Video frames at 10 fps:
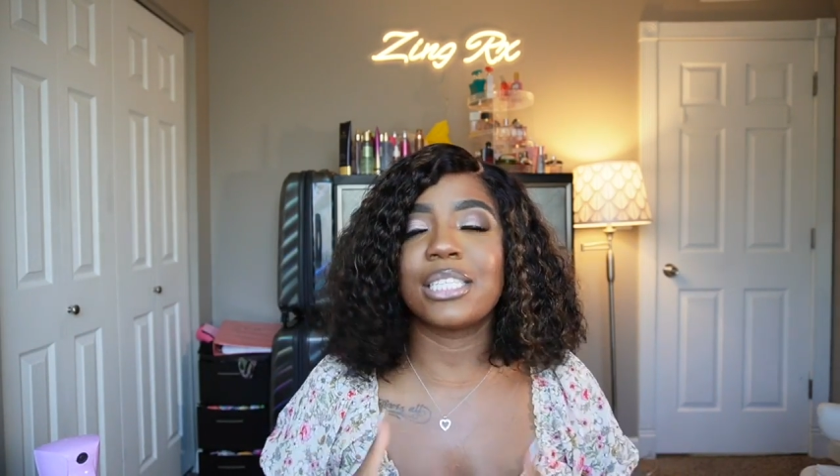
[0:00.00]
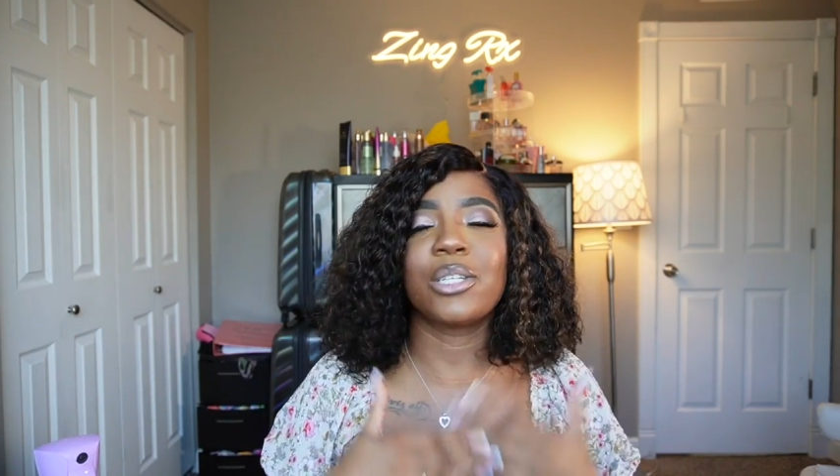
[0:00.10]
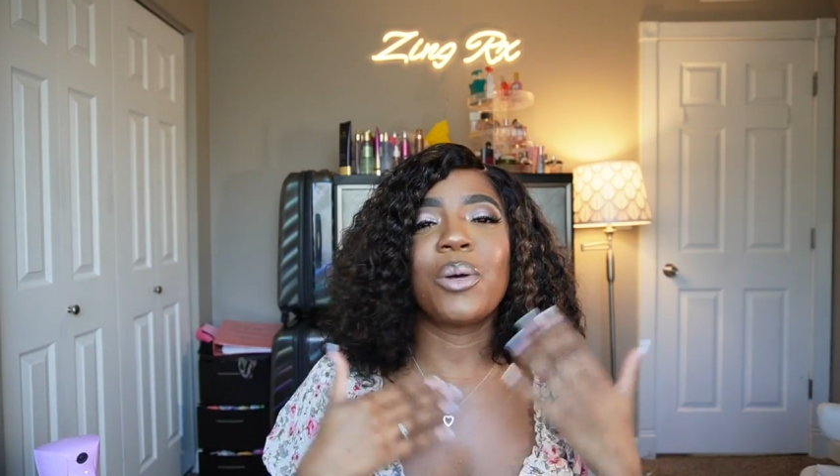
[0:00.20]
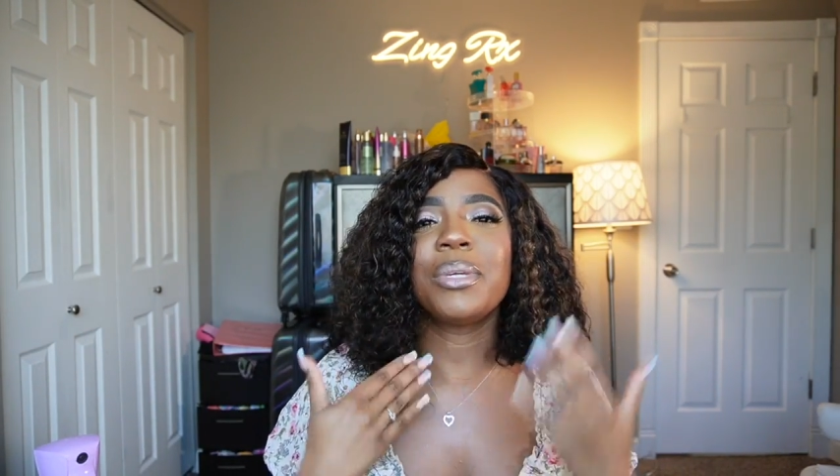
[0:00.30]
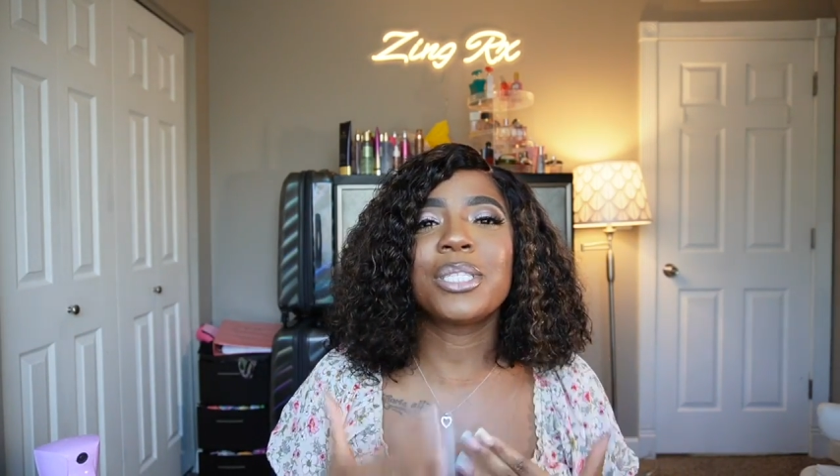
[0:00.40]

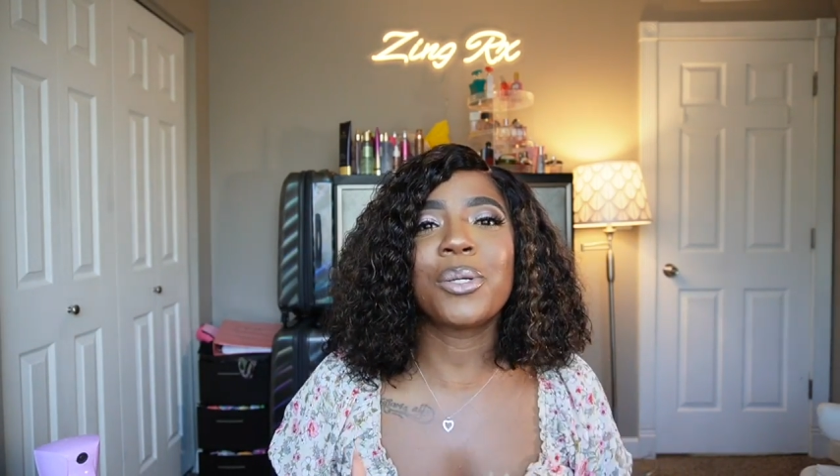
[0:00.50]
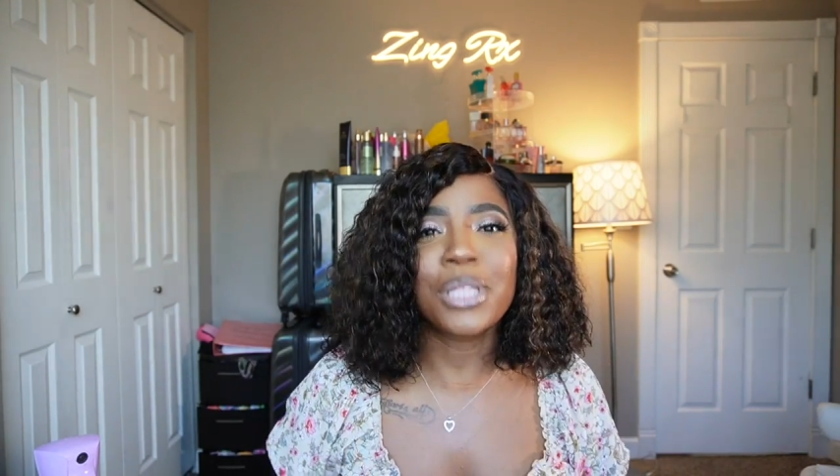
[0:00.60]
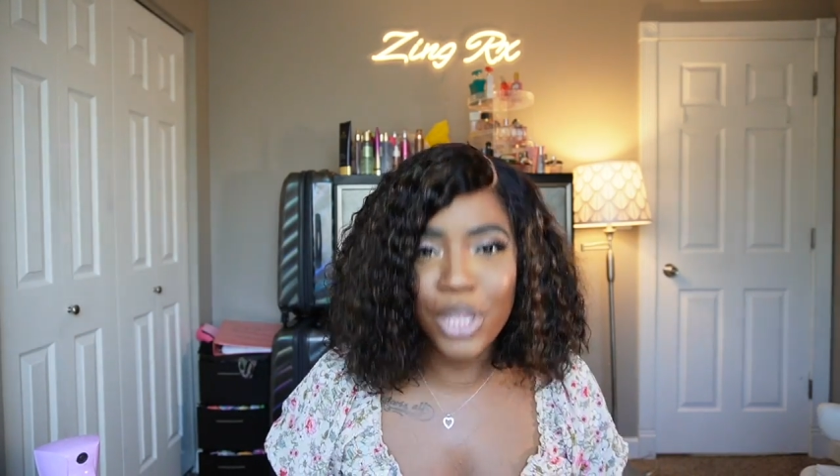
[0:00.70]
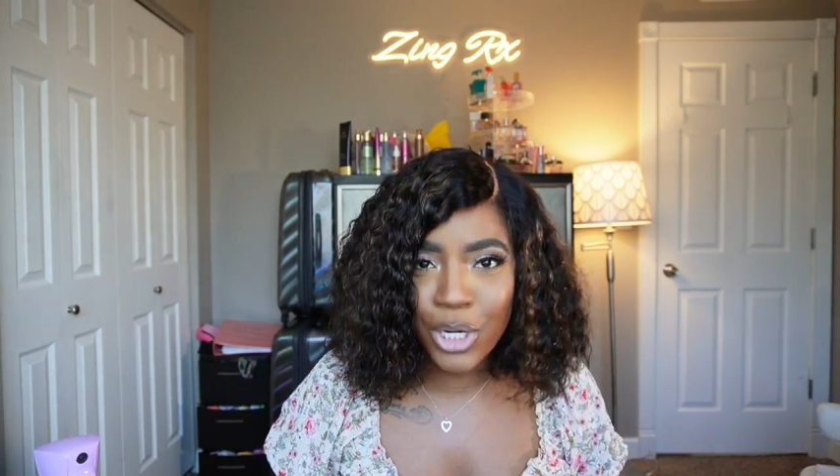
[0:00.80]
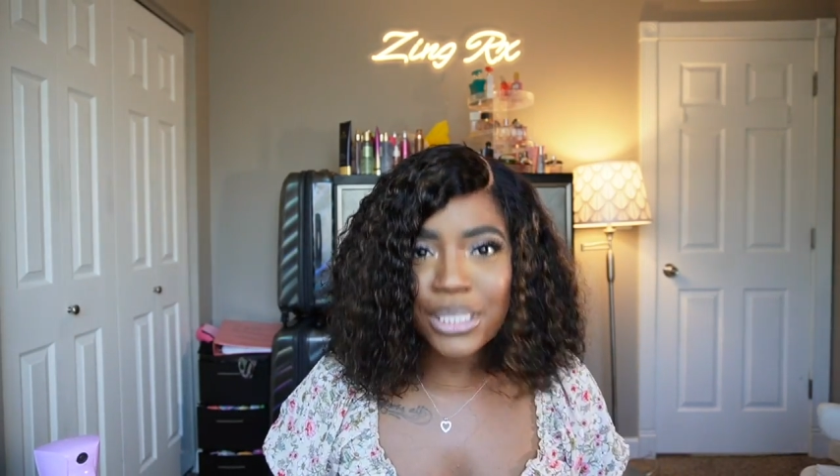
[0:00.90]
So don't be so
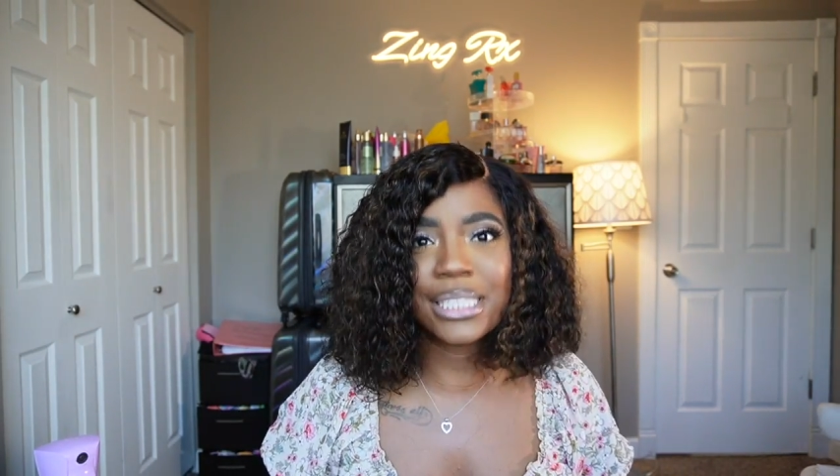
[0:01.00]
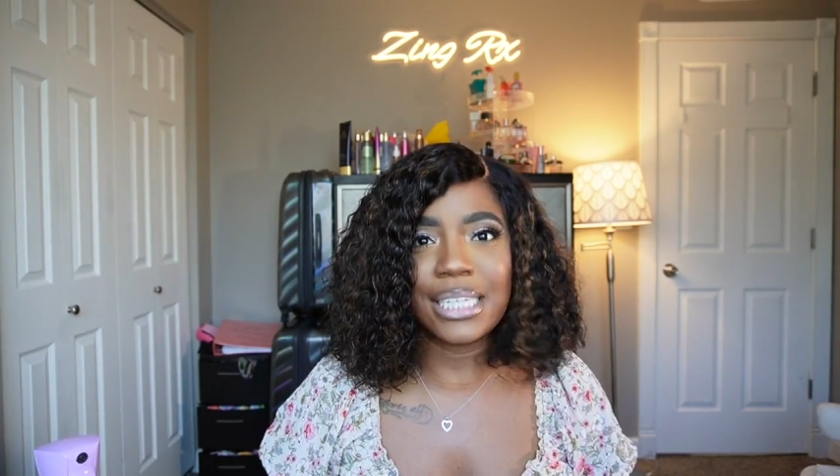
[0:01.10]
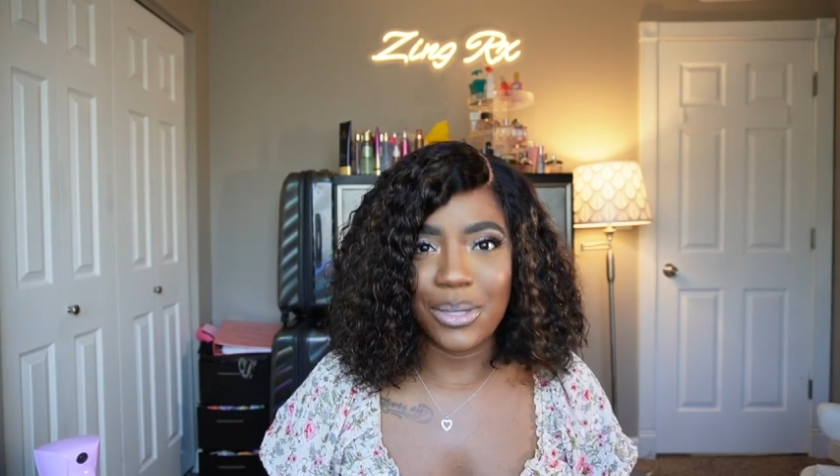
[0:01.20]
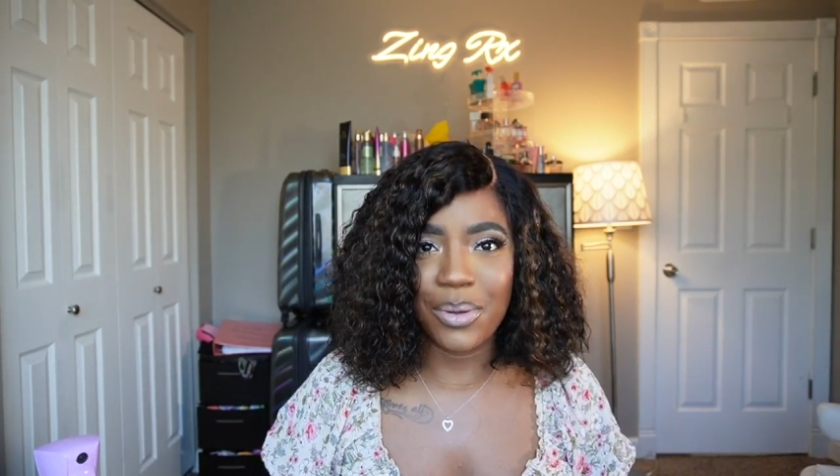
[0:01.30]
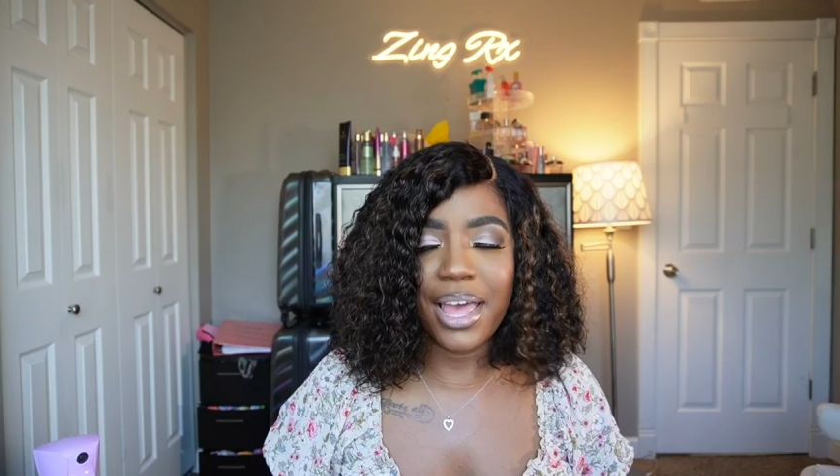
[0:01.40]

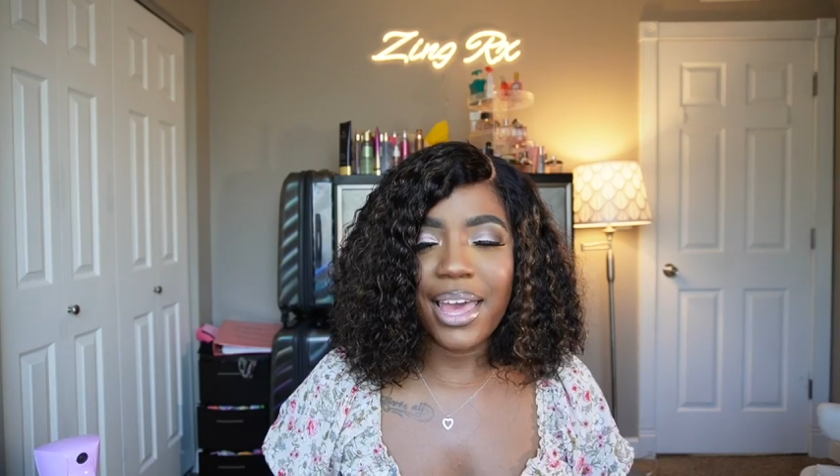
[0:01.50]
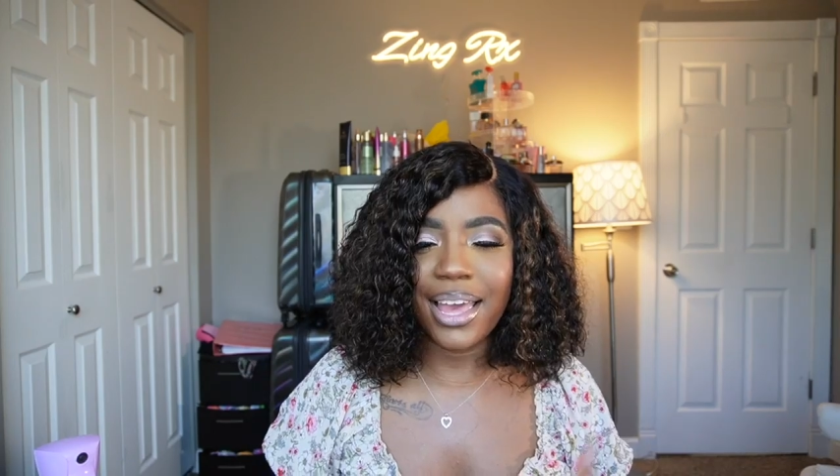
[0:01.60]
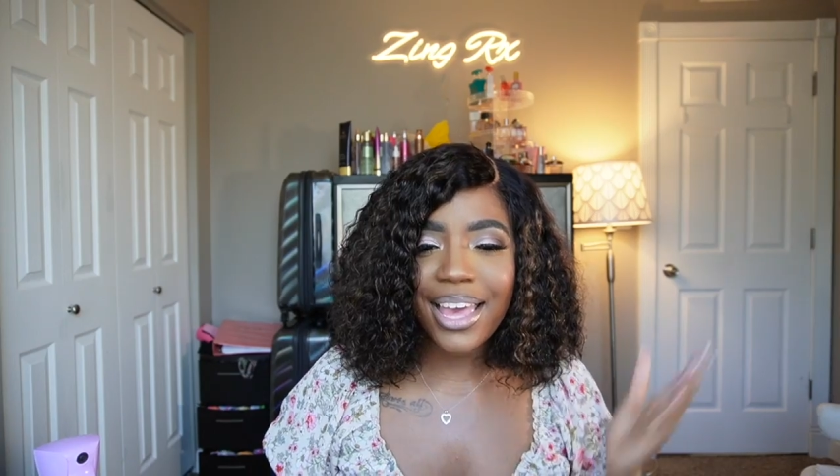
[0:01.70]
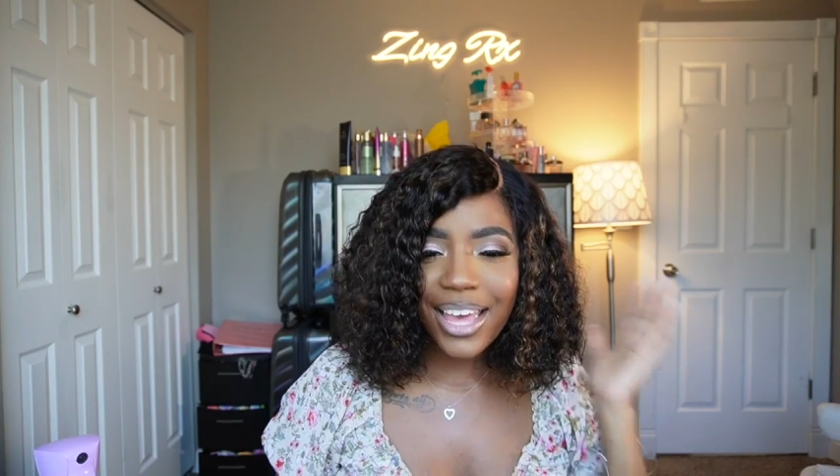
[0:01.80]
thirsty, okay?